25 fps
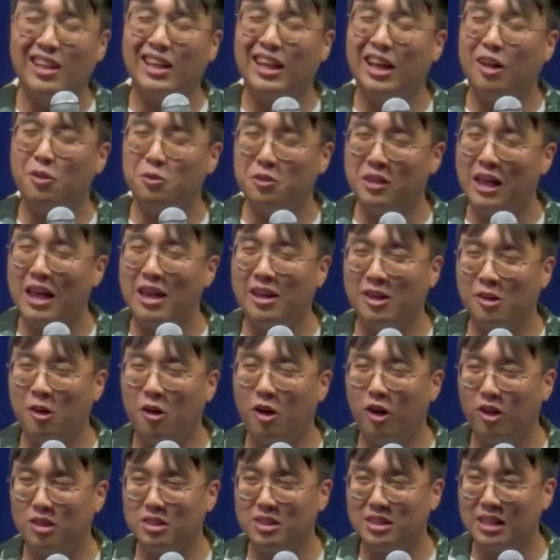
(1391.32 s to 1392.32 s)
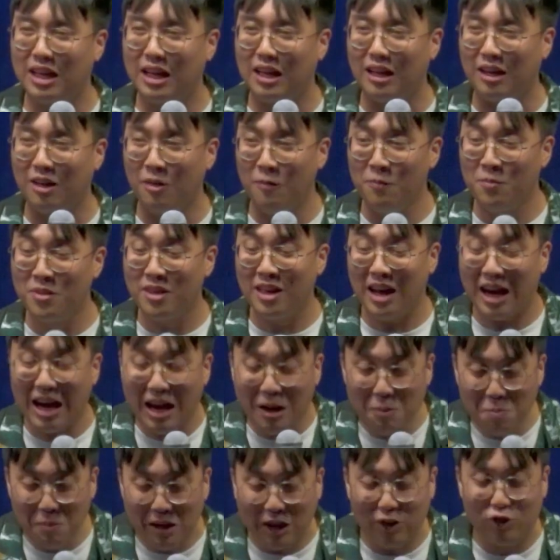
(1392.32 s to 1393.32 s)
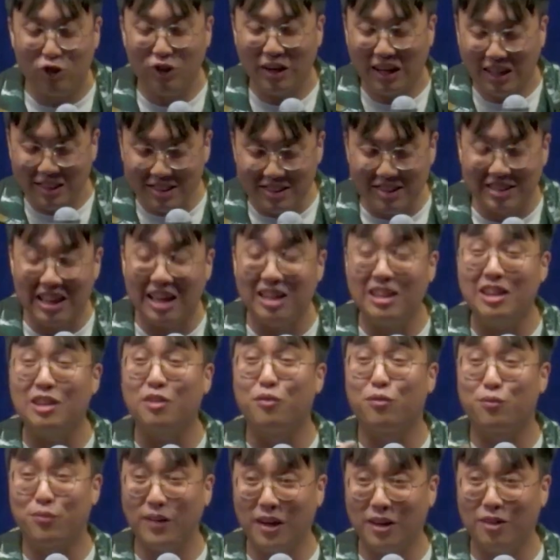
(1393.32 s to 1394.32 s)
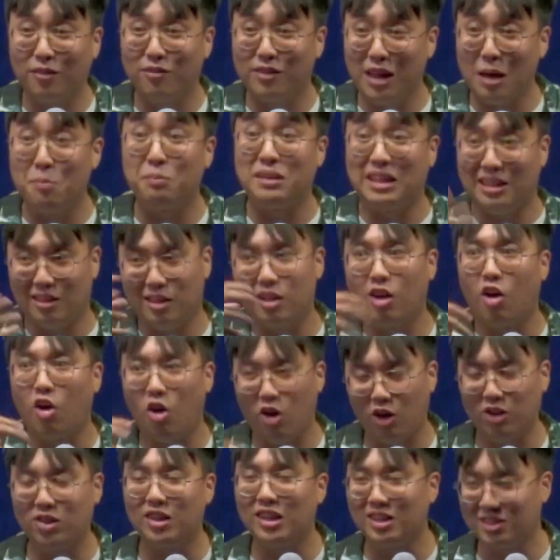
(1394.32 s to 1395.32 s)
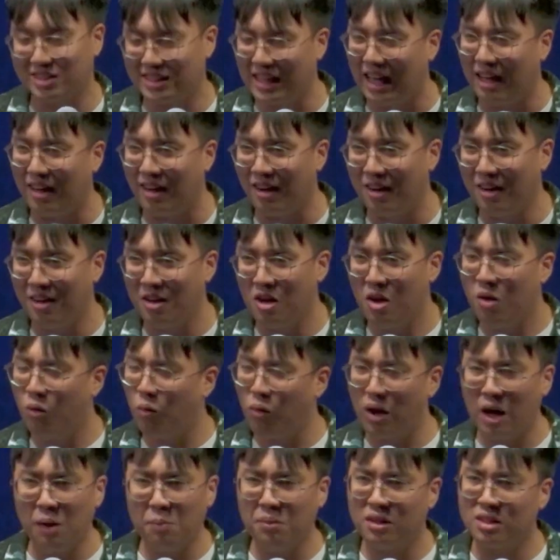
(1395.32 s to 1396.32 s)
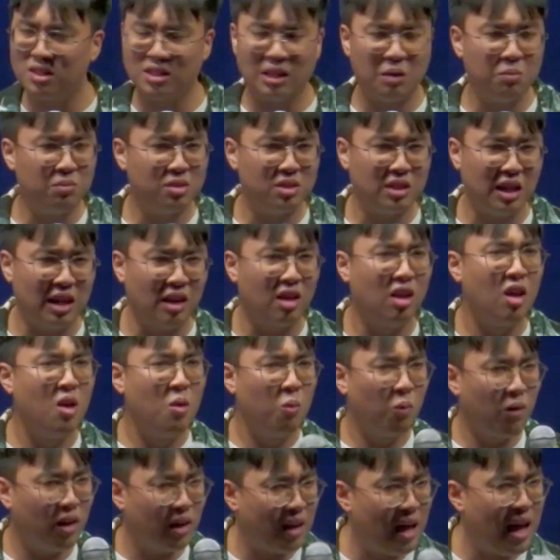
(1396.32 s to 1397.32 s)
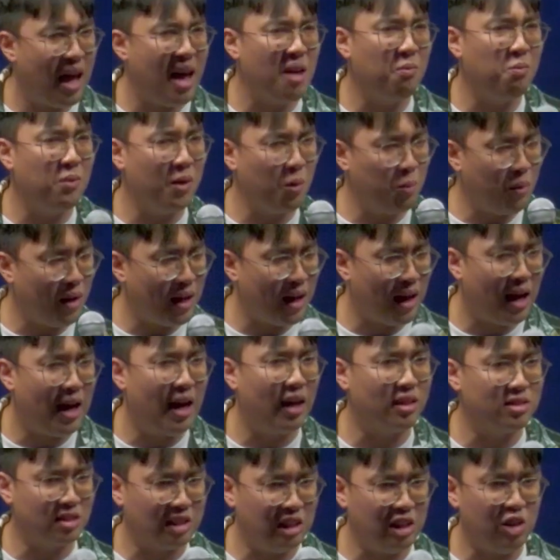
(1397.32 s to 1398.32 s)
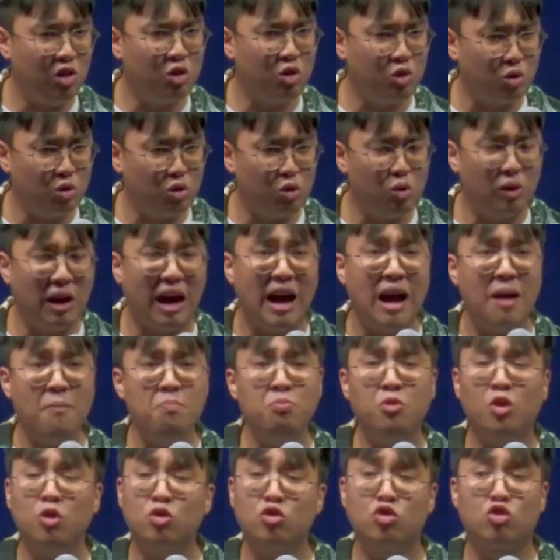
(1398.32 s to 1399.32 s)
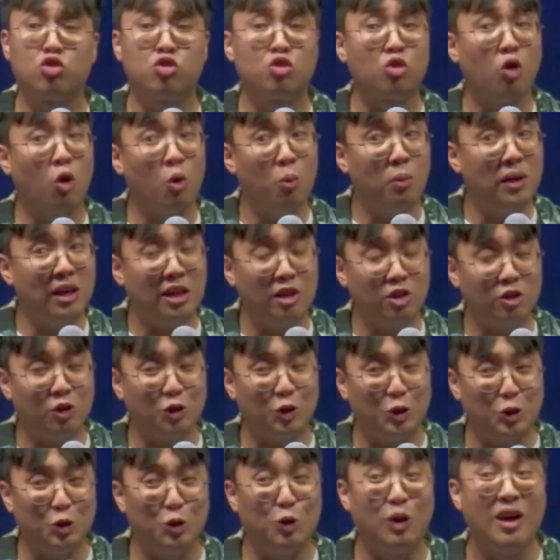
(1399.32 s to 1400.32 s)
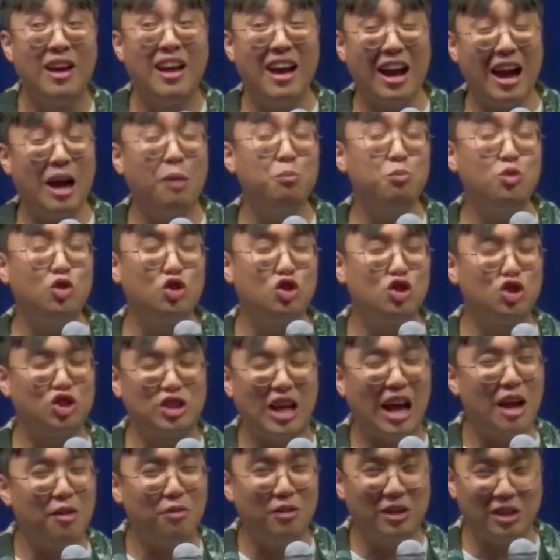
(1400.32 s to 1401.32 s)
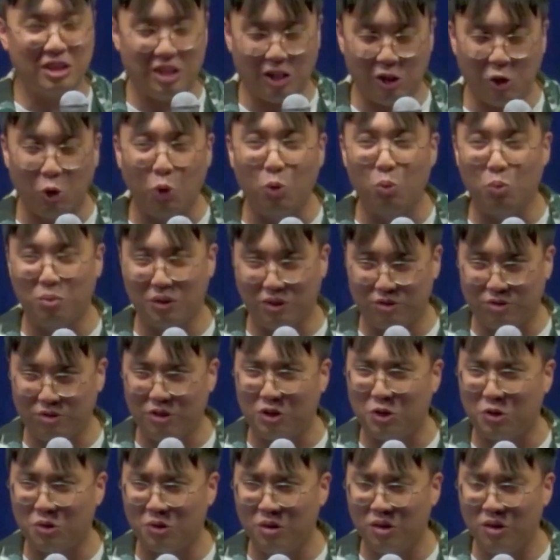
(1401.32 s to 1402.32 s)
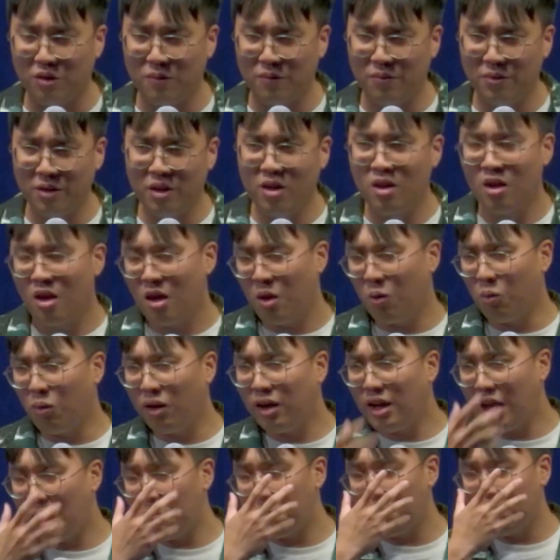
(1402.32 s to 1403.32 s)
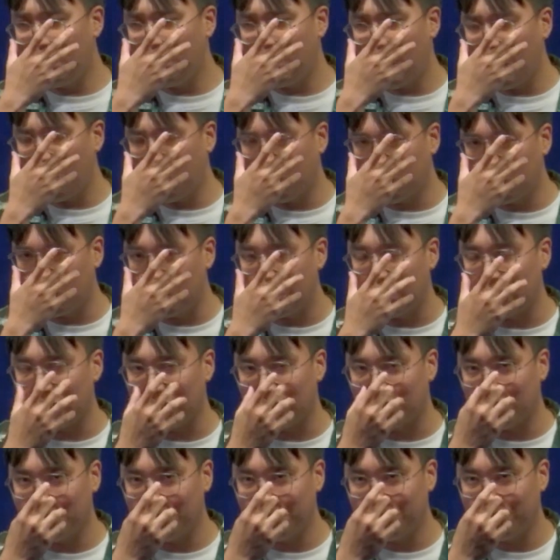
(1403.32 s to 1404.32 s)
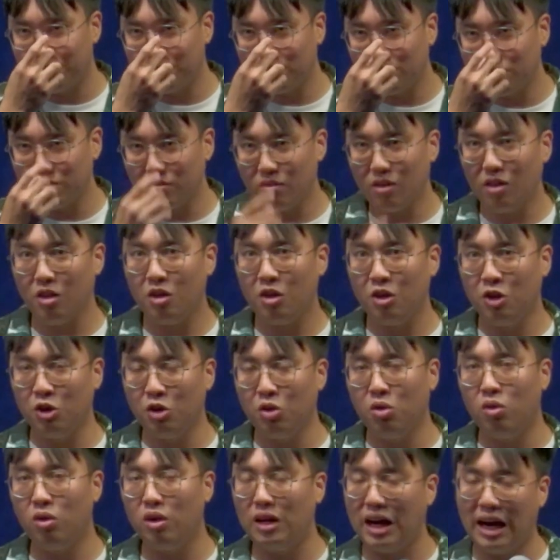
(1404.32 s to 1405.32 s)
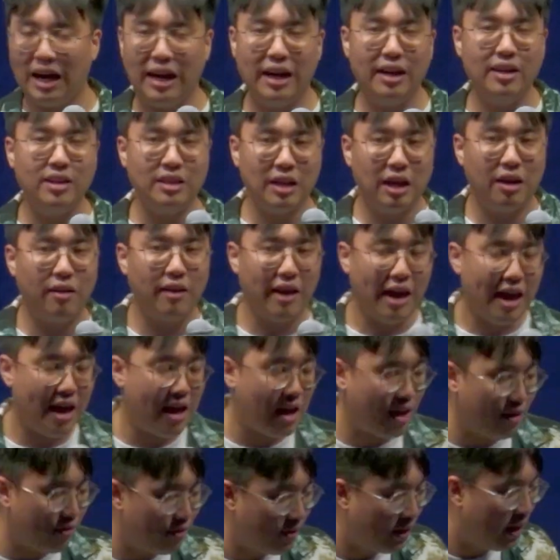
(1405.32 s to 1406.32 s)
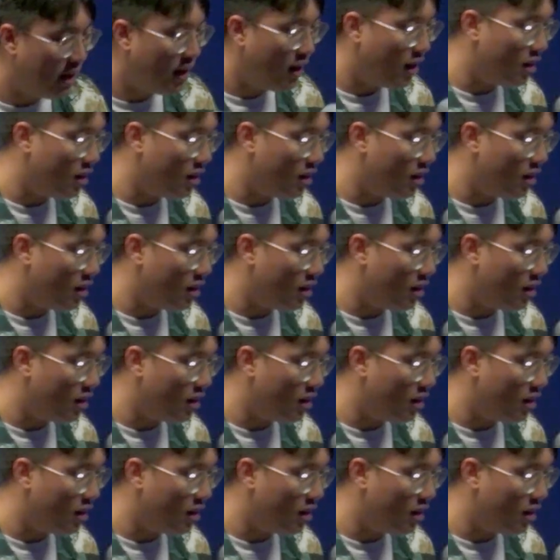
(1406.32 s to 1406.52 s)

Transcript: out there in the hot sun, I make sure I stand in front of them in the hotter sun. Why? Because I'm saying, whatever we are asking you to do, I'm not throwing it to you, I'm sharing the load with you. And what happened then was this. You know, I now have a